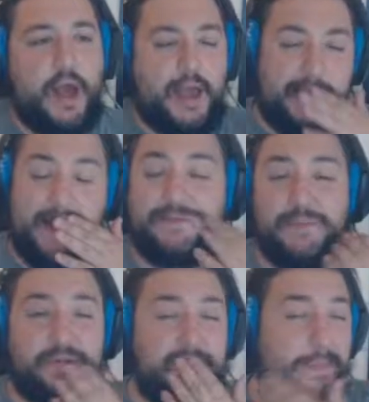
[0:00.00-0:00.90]
He has
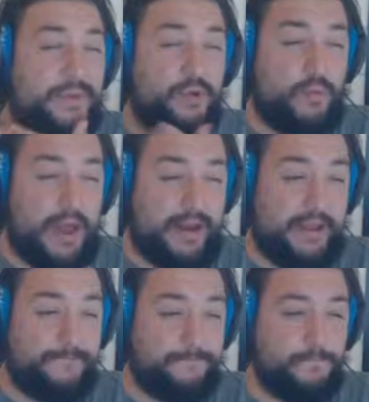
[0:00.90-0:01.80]
Machop at the
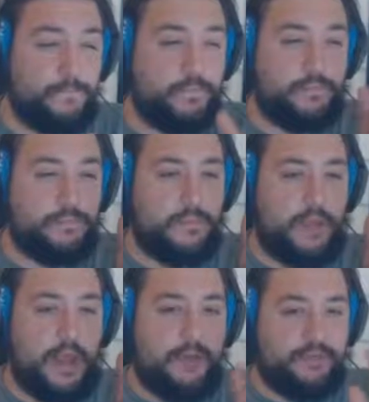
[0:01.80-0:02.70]
ready.
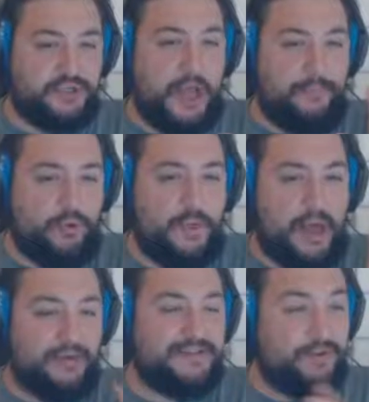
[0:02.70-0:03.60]
And Machop will come
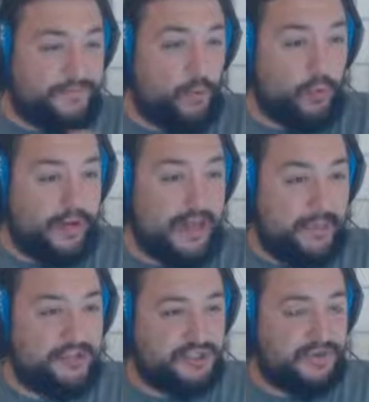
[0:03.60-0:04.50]
out and deal 40
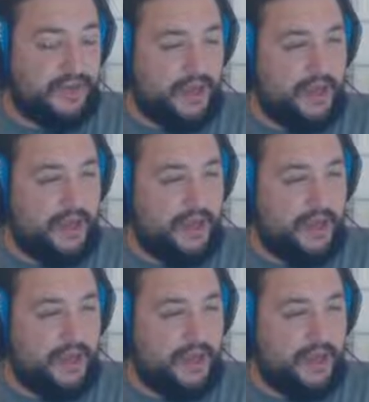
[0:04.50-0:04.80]
damage to me.